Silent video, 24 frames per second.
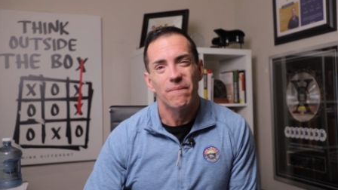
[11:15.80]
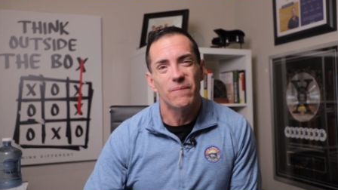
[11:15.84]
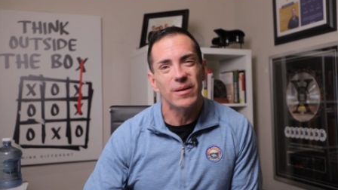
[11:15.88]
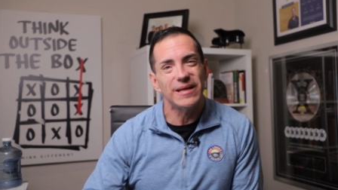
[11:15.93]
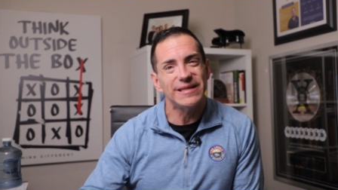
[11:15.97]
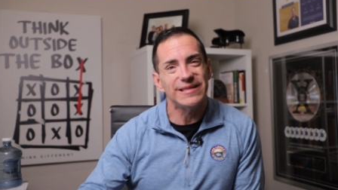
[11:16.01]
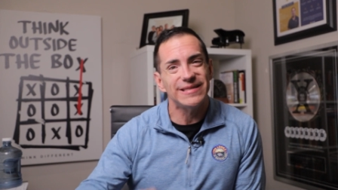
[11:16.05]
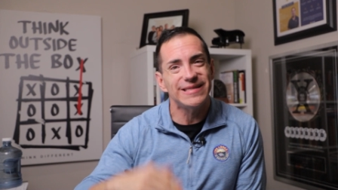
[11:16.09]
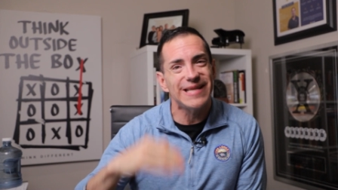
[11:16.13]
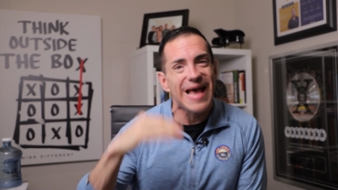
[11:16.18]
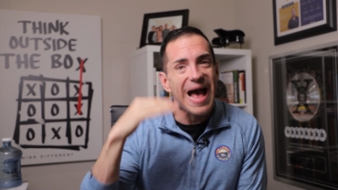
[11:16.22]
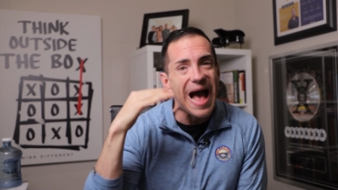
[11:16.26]

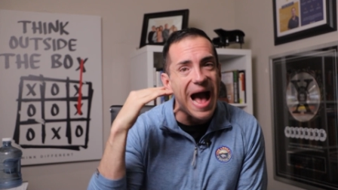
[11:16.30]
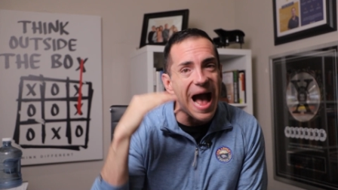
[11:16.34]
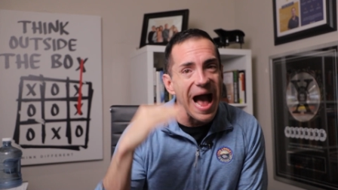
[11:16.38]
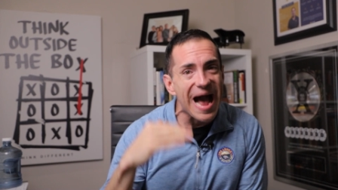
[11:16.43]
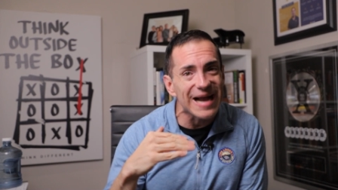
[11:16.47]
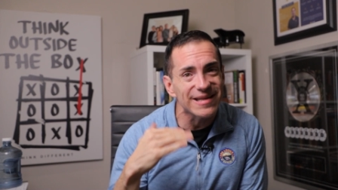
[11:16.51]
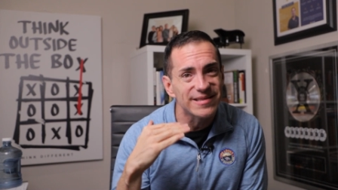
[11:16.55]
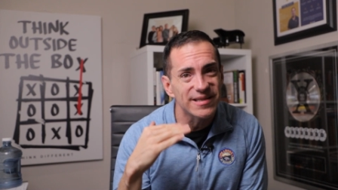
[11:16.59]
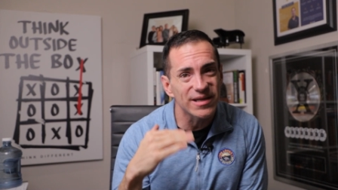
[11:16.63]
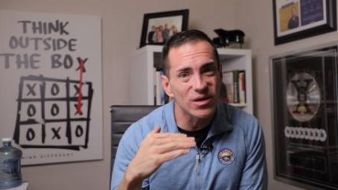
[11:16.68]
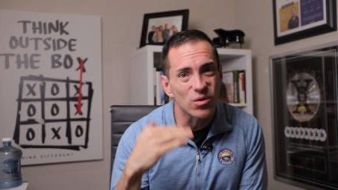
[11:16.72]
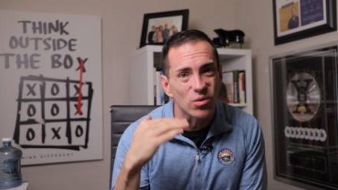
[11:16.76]
But
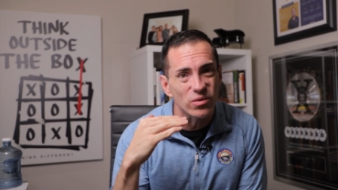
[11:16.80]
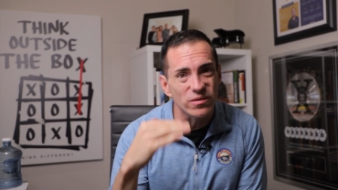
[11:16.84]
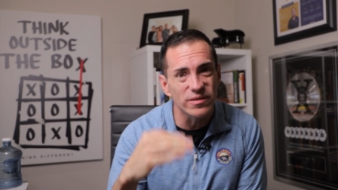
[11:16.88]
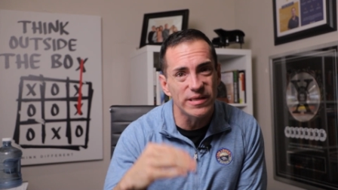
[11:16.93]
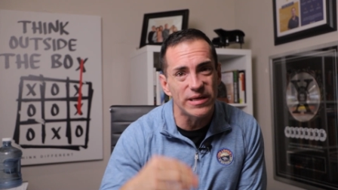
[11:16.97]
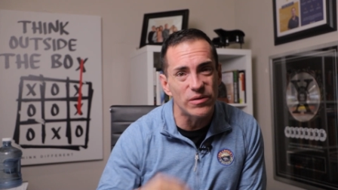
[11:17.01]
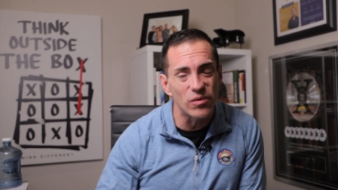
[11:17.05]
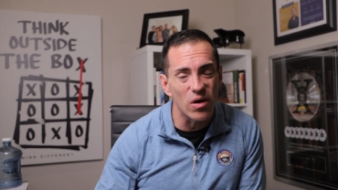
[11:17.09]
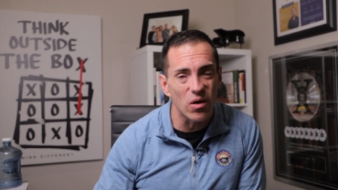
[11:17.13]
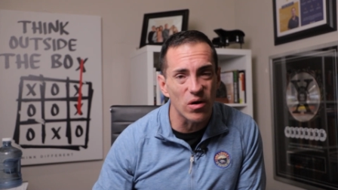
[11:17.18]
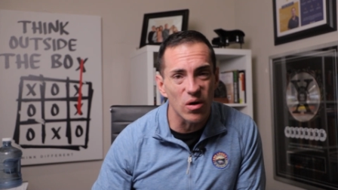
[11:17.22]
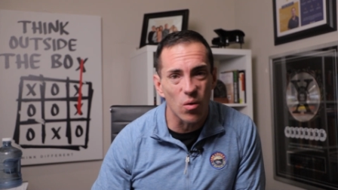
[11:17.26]
tactical
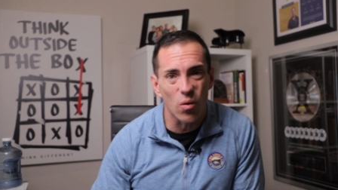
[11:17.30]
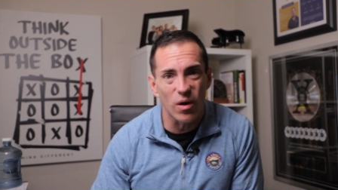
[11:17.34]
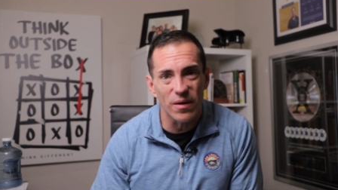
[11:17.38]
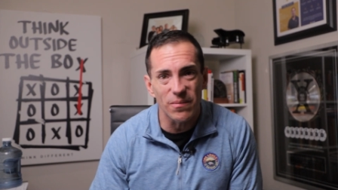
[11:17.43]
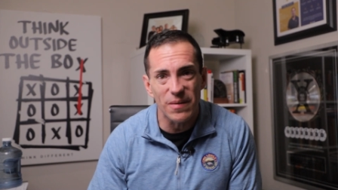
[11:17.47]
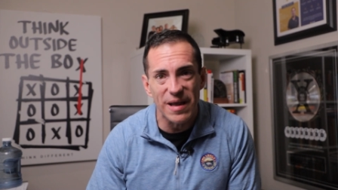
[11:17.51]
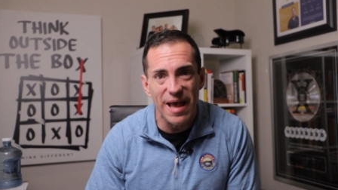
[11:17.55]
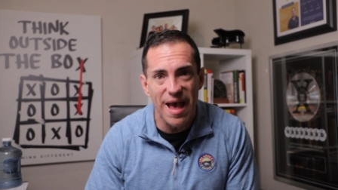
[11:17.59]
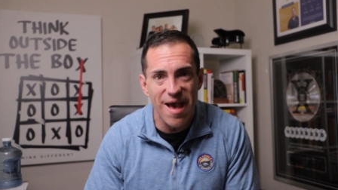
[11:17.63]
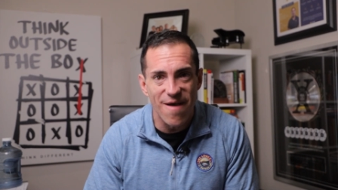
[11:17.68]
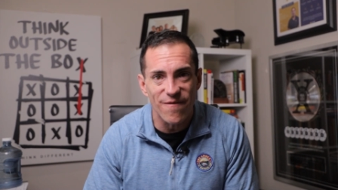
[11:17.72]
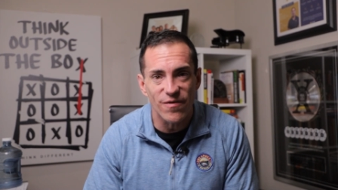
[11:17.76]
zero to one
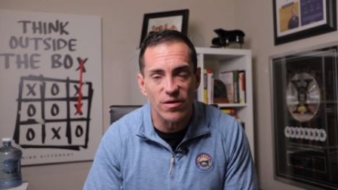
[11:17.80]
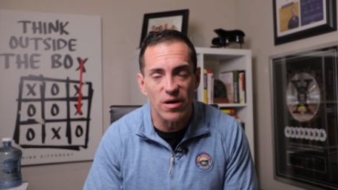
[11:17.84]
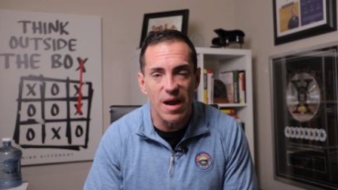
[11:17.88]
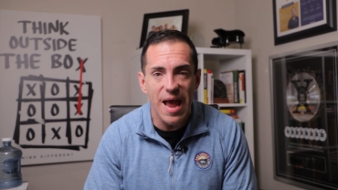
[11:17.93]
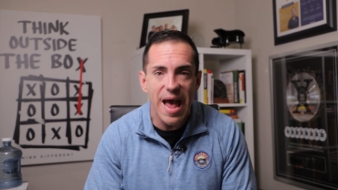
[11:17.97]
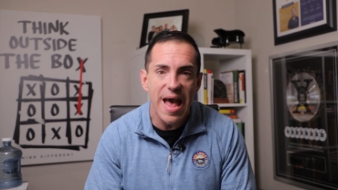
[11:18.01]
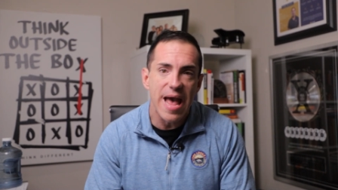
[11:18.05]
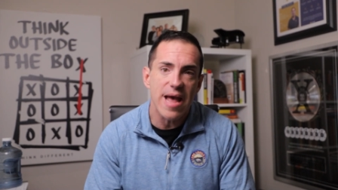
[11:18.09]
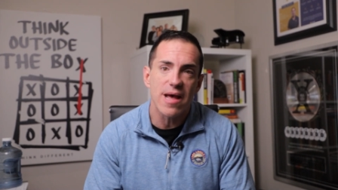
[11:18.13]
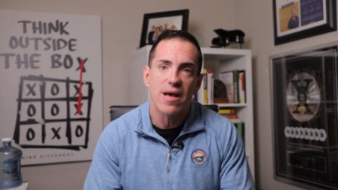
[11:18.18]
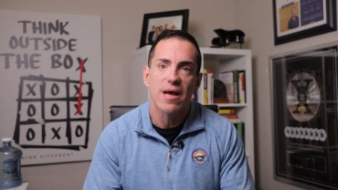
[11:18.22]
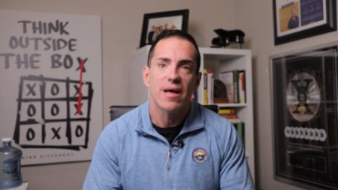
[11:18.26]
behavior
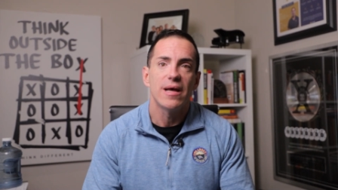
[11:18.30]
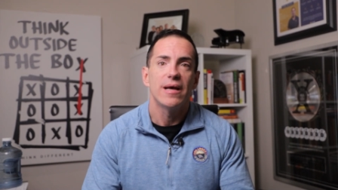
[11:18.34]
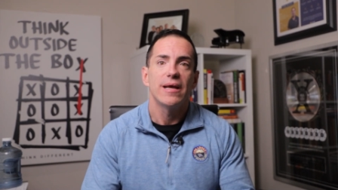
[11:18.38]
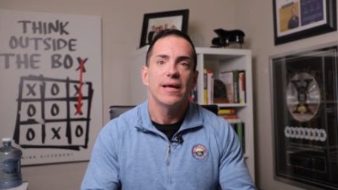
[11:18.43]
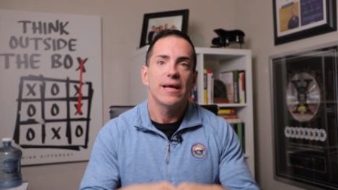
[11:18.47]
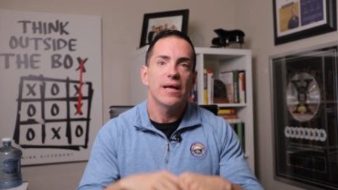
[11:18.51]
hey,